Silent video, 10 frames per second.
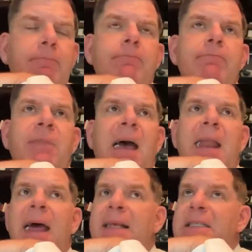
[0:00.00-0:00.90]
That
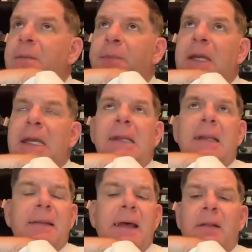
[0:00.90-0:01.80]
has to be,
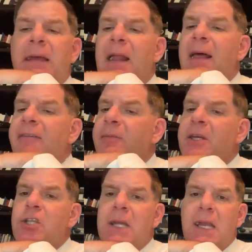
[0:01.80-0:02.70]
that'll have to be a
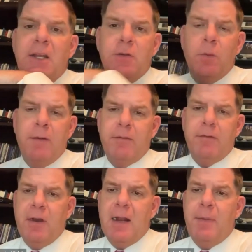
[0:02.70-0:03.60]
change. We'll have to
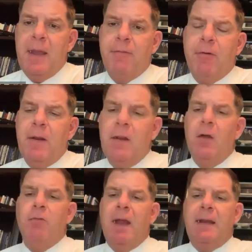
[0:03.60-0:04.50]
figure out how to pay for it.
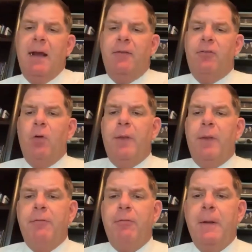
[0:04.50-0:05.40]
Right now, there's no
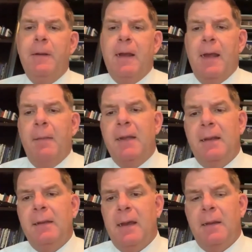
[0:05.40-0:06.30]
plan for it. I
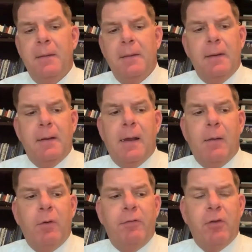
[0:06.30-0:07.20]
think that
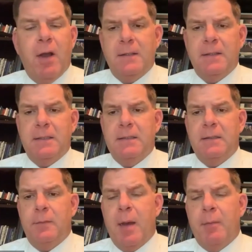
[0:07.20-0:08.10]
we've talked to the
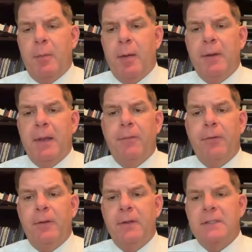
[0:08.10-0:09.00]
Department of Public Health
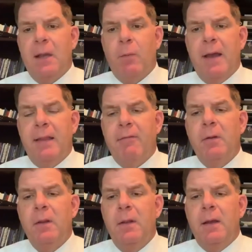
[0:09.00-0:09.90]
on a statewide level
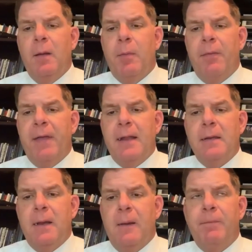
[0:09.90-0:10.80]
about that.
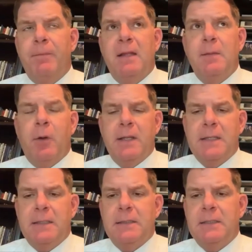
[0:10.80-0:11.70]
The antibody
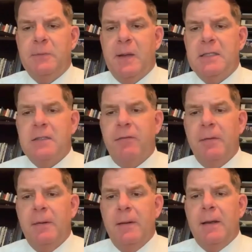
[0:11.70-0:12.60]
test is expensive.
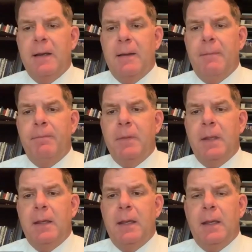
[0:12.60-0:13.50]
And
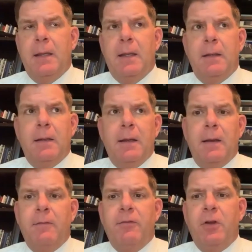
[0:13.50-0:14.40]

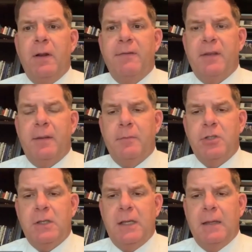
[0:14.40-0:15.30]
if you don't have symptoms,
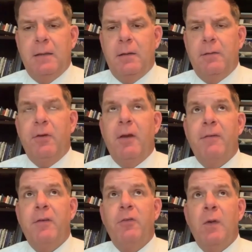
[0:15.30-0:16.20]
you can't,
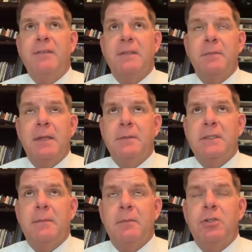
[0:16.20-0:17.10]
if you have some types of
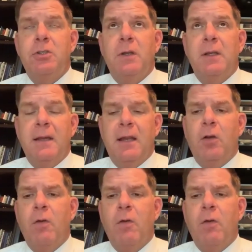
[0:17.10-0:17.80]
symptoms, you can get a COVID